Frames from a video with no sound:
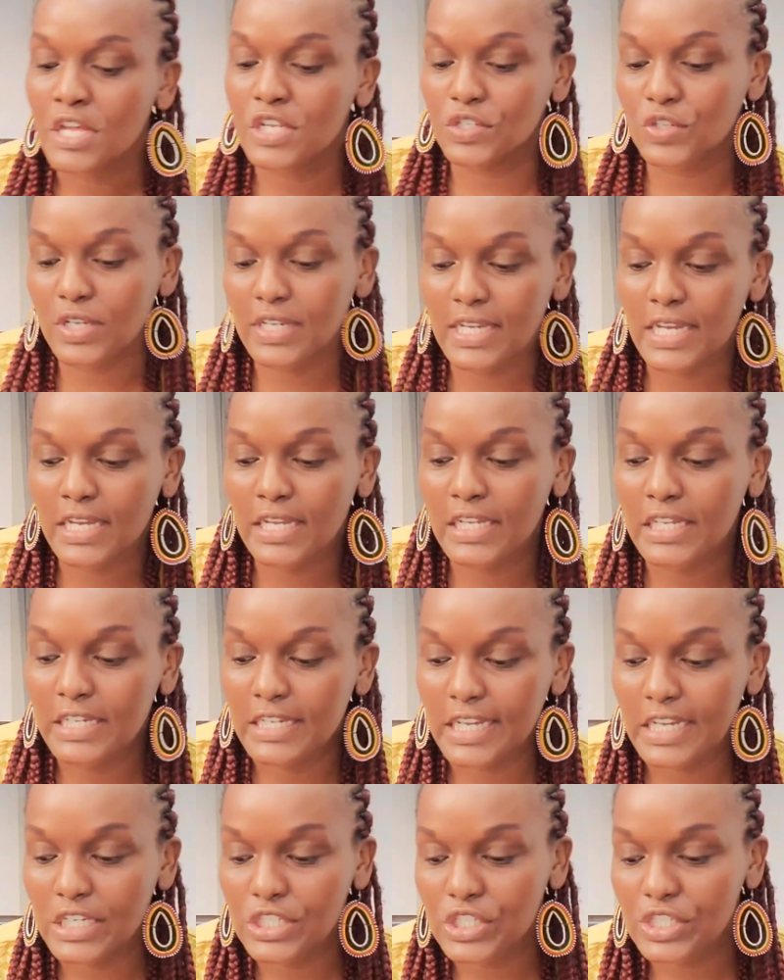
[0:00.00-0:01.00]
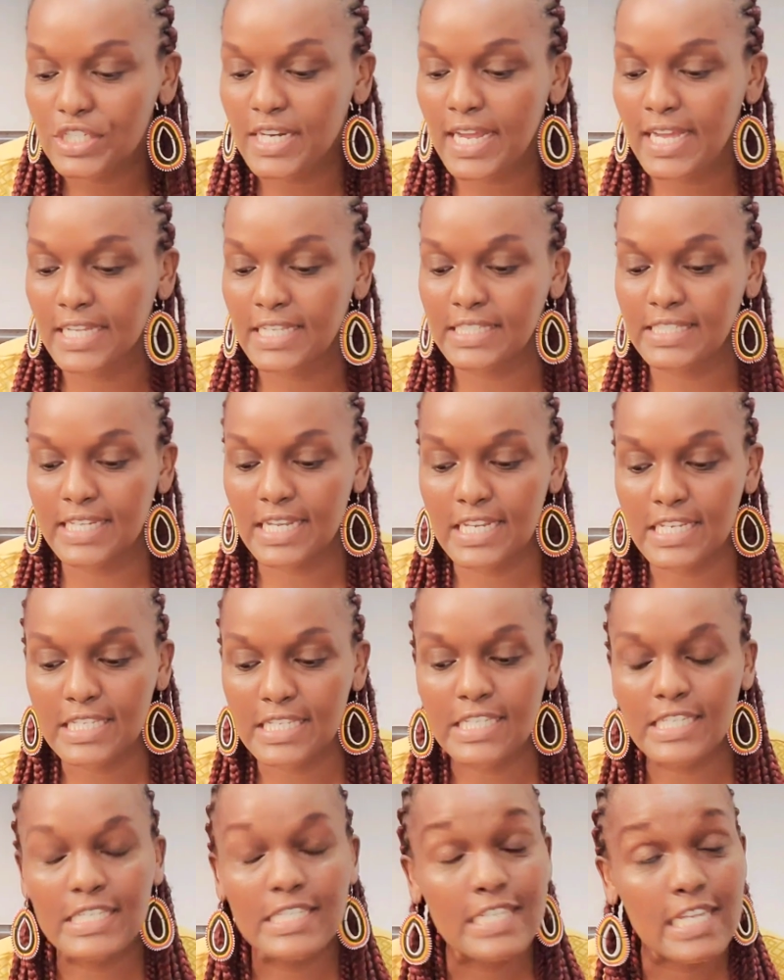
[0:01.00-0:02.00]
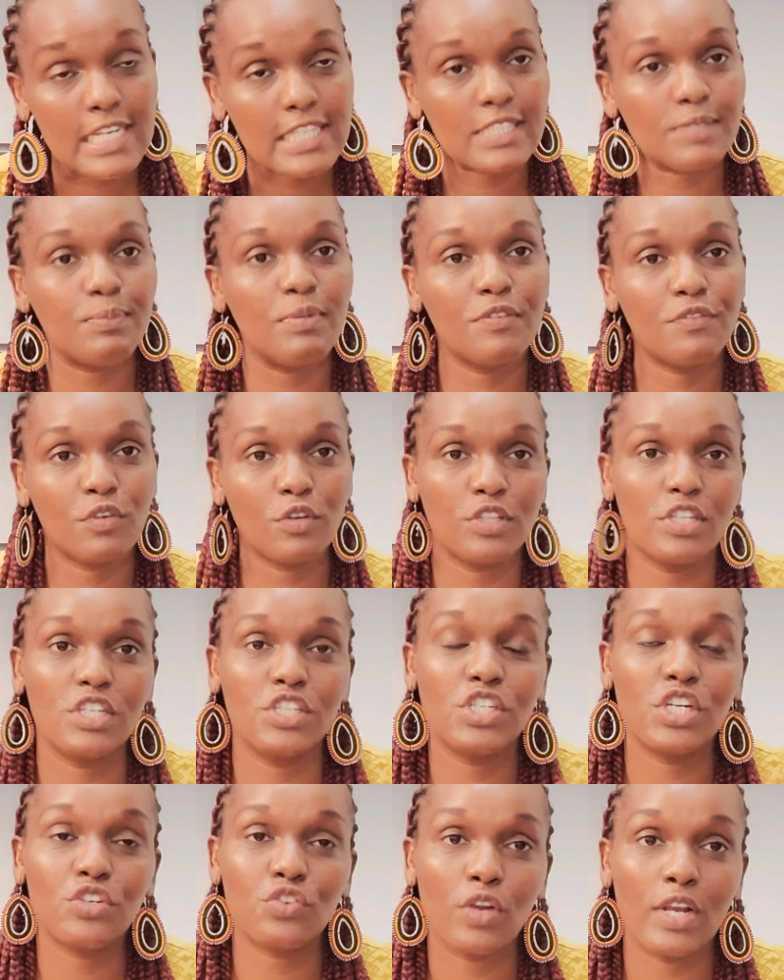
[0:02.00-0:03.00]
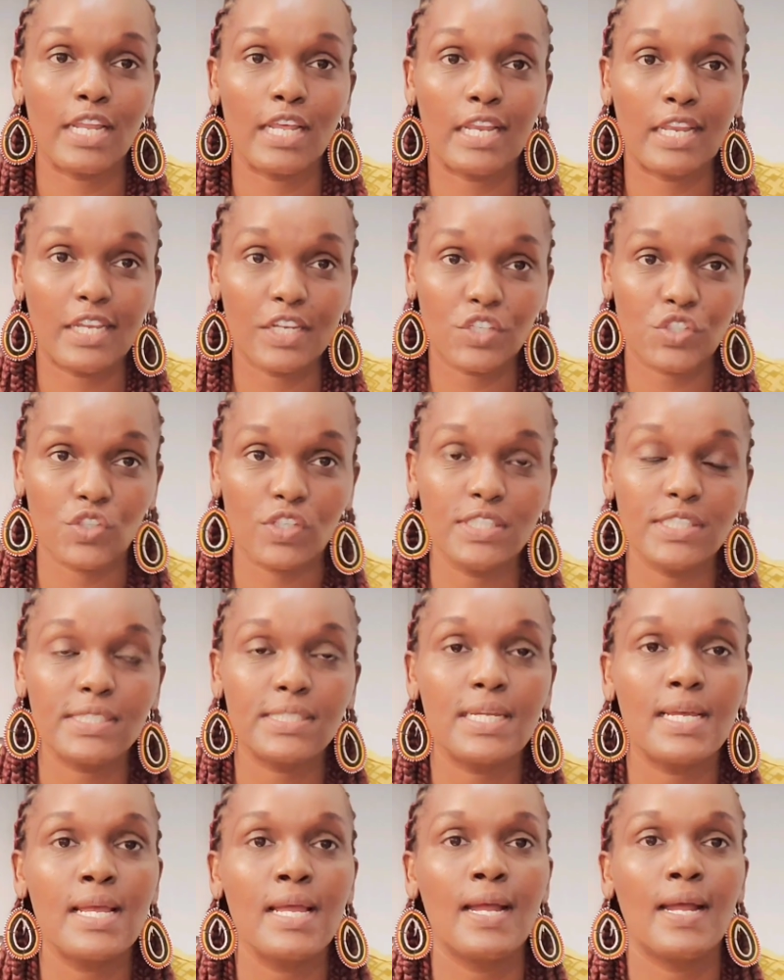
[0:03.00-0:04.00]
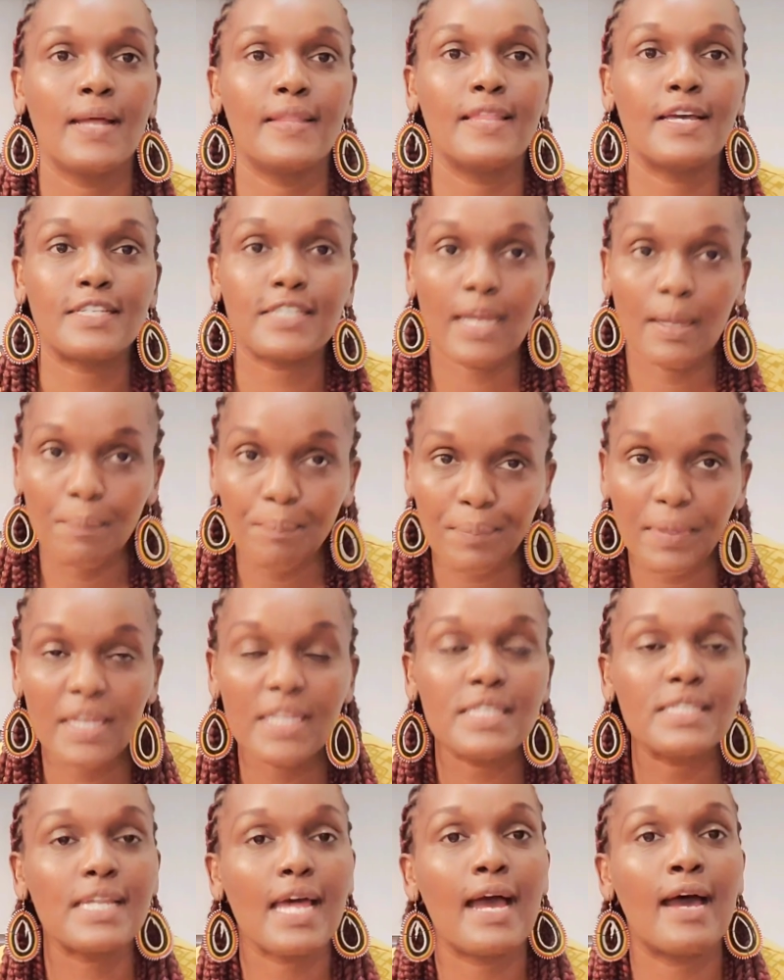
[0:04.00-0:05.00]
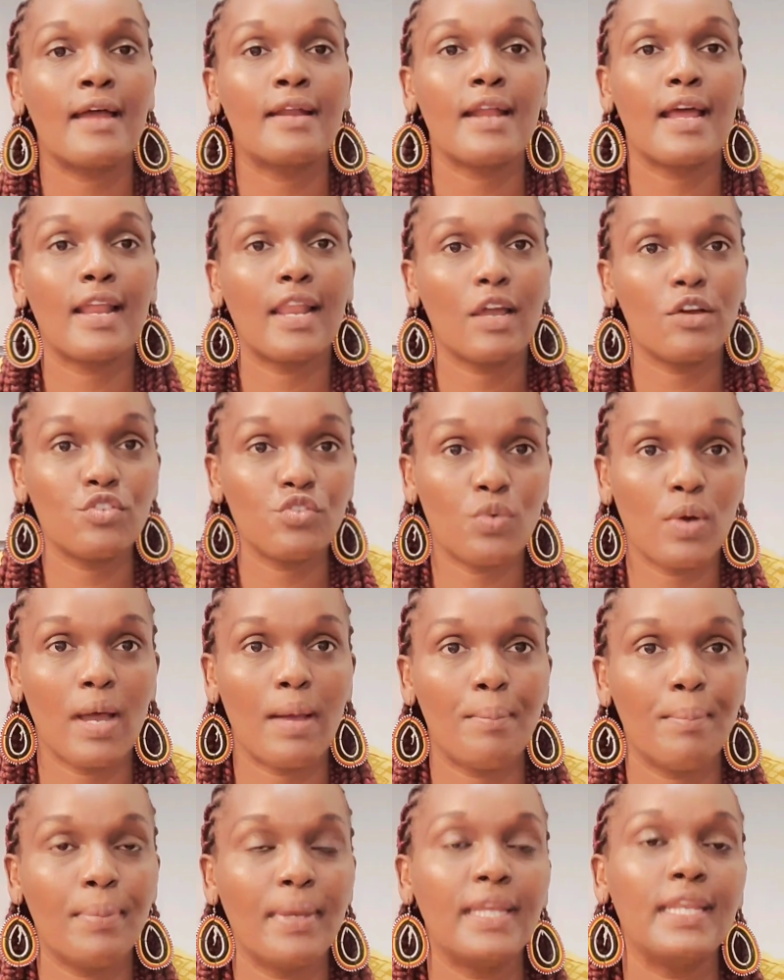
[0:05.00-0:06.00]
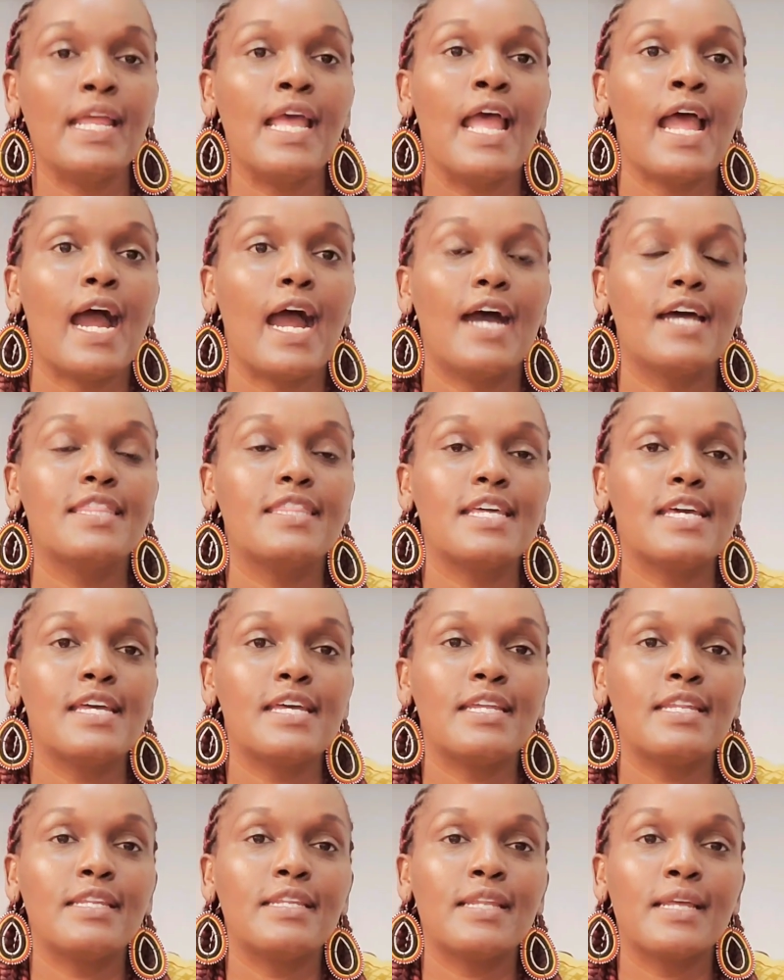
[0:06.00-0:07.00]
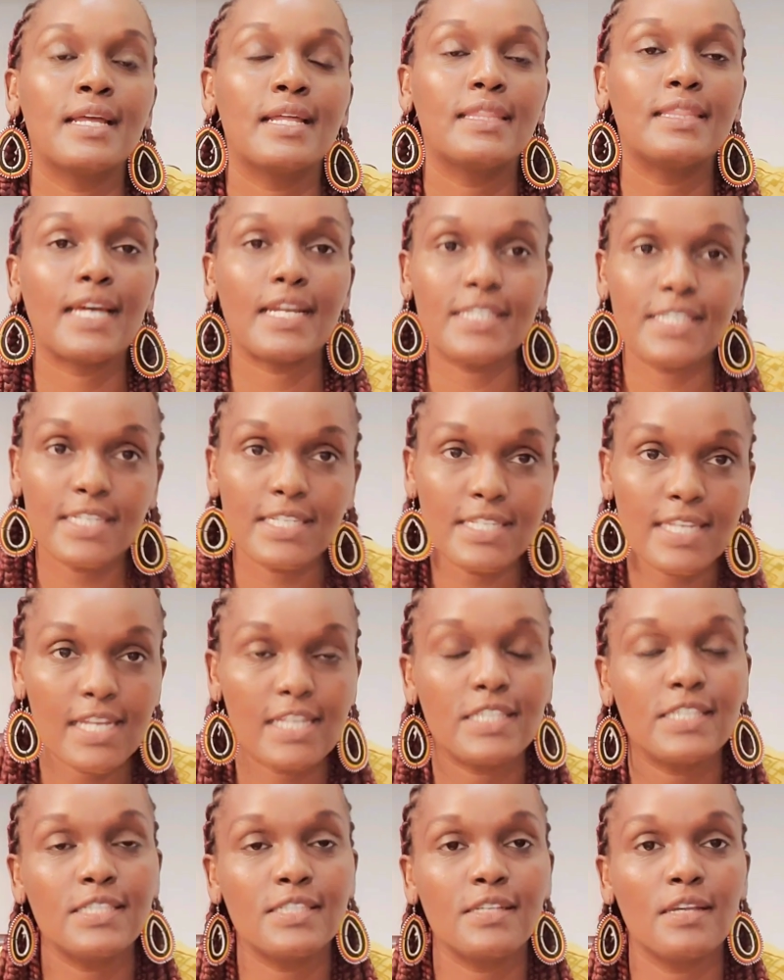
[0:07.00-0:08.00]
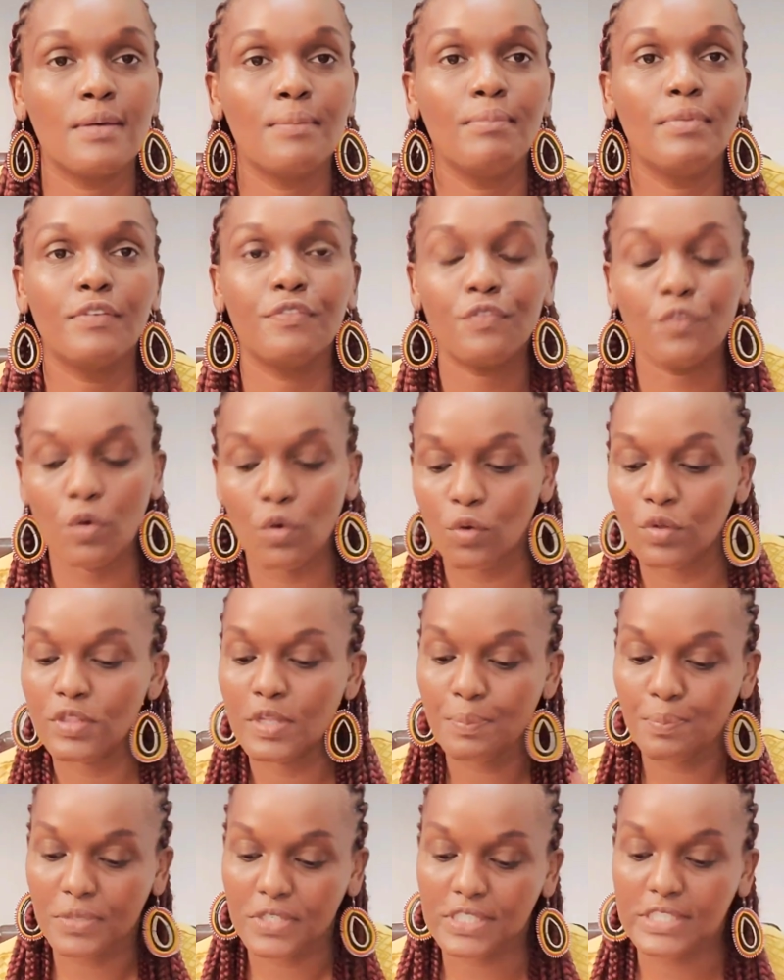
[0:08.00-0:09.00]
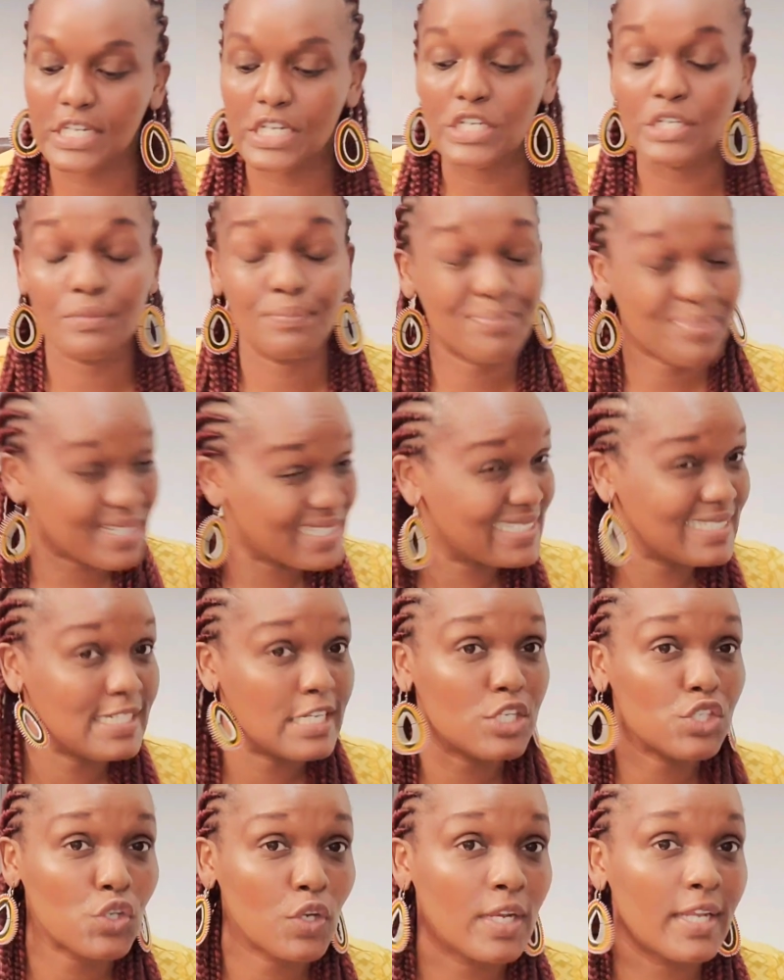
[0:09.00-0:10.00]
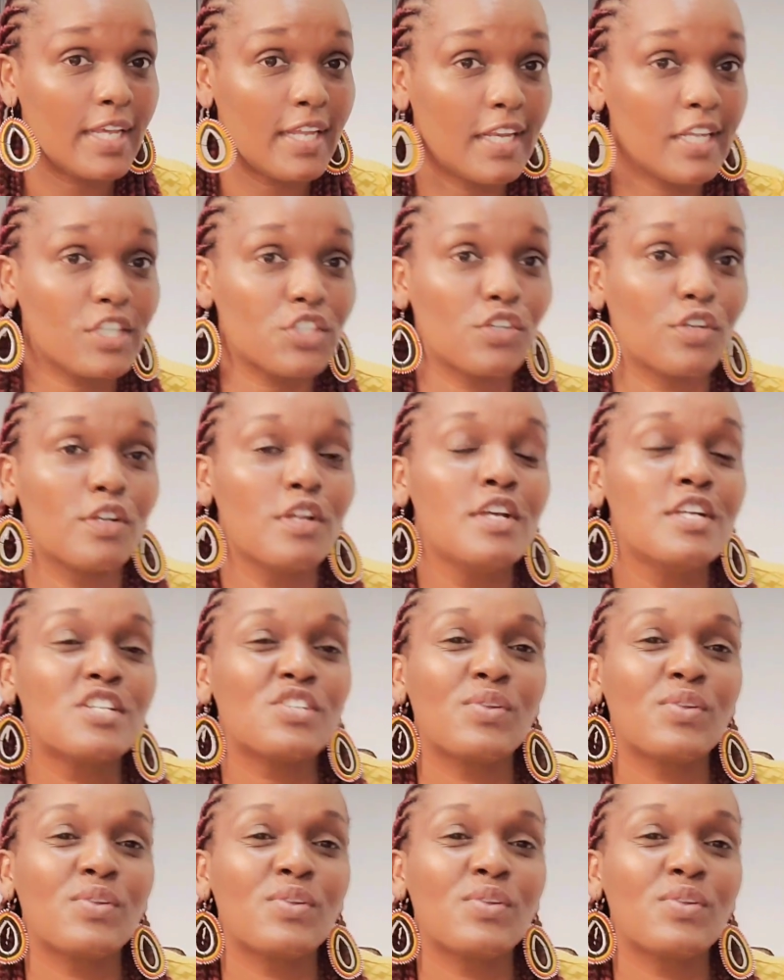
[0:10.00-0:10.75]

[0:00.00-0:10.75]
So in Nigeria, it's 90 days before the general elections that campaigns are allowed to happen, and then 30 days before the presidential election.